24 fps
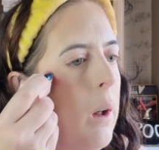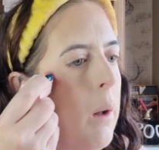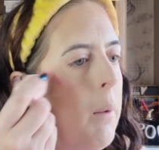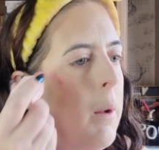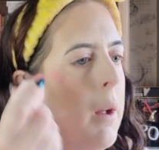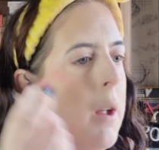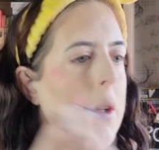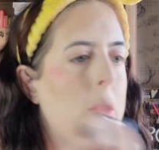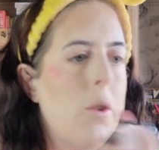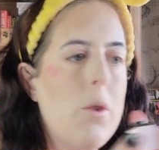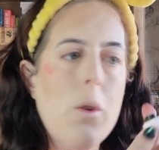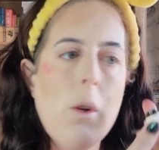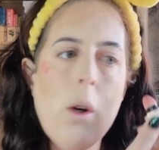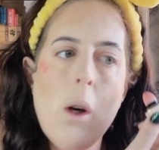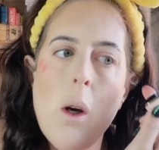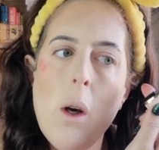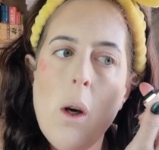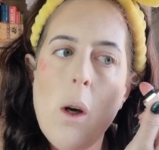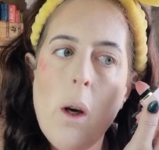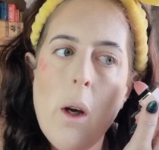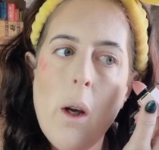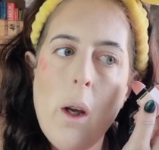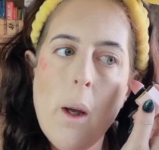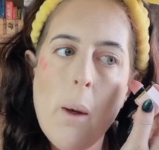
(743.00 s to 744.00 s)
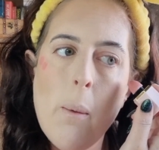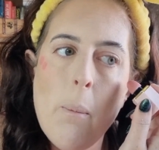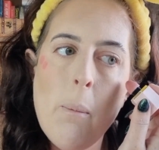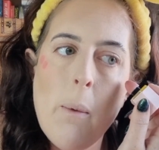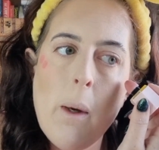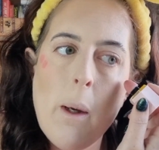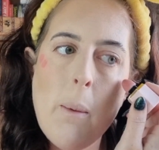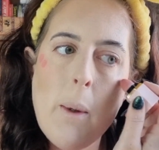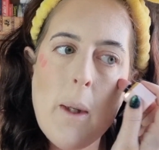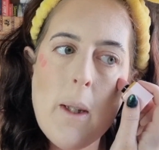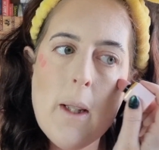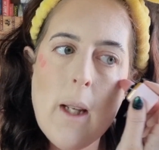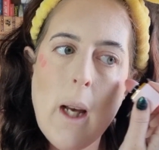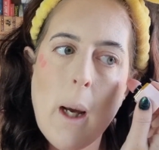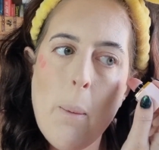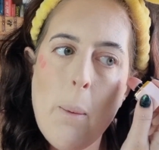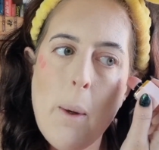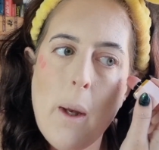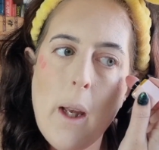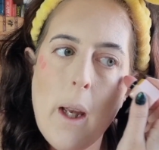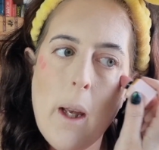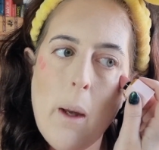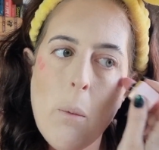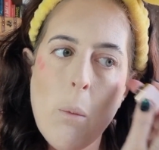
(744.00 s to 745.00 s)
I'm gonna try and maybe tap
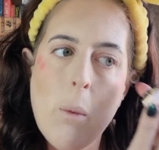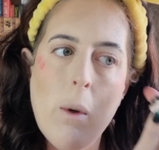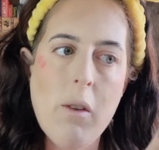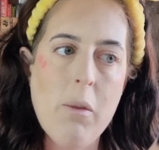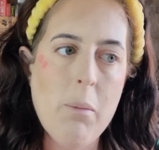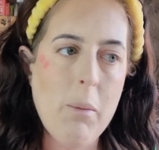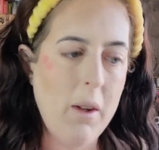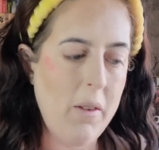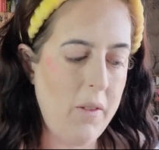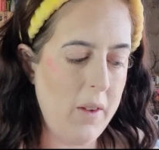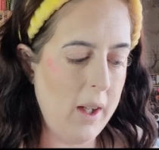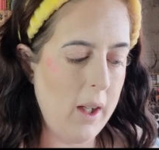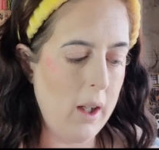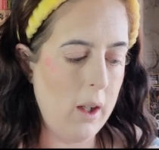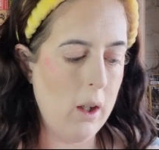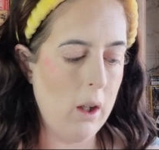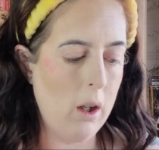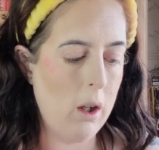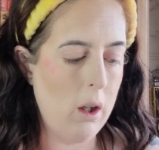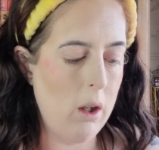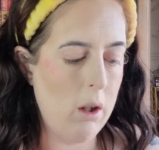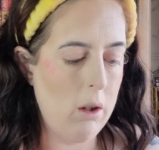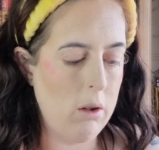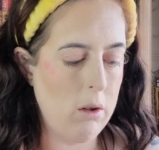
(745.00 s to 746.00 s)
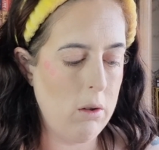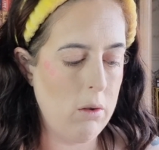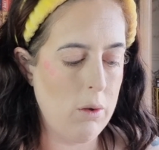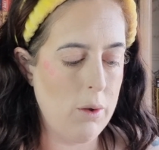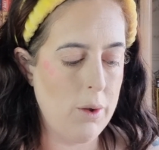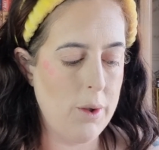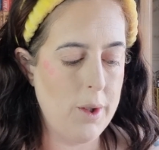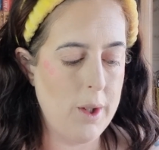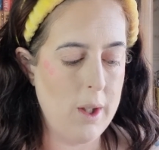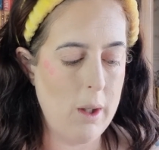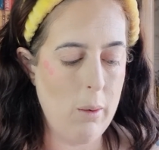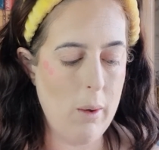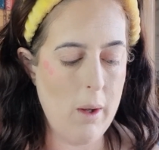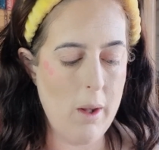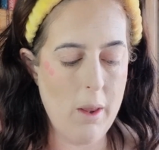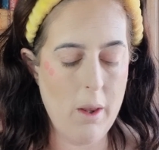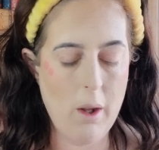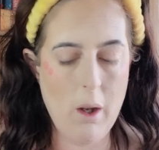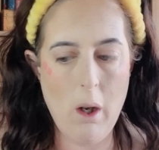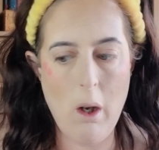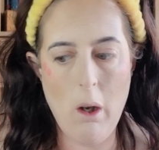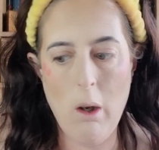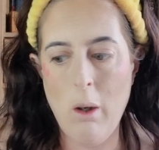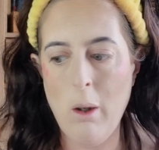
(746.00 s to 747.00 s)
it in with my finger and just see
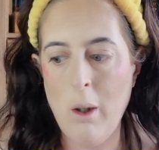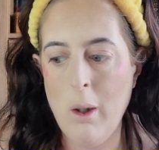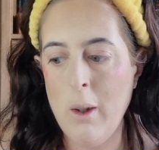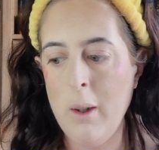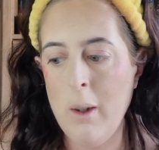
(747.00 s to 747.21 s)
whether.